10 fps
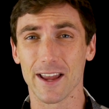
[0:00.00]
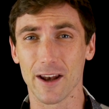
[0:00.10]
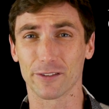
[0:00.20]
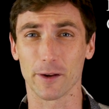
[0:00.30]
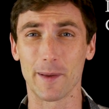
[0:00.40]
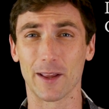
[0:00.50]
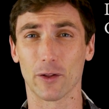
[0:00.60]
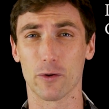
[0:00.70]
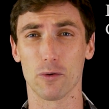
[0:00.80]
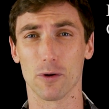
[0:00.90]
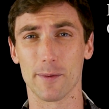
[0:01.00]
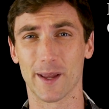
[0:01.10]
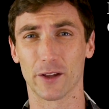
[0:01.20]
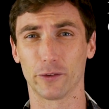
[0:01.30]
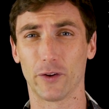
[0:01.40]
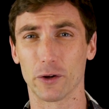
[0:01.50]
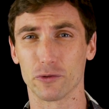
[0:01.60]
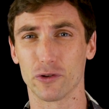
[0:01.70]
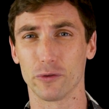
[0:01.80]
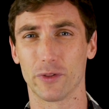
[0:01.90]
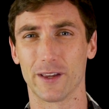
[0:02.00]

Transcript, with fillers: you know, it's going to make you look cool because if you don't shoot,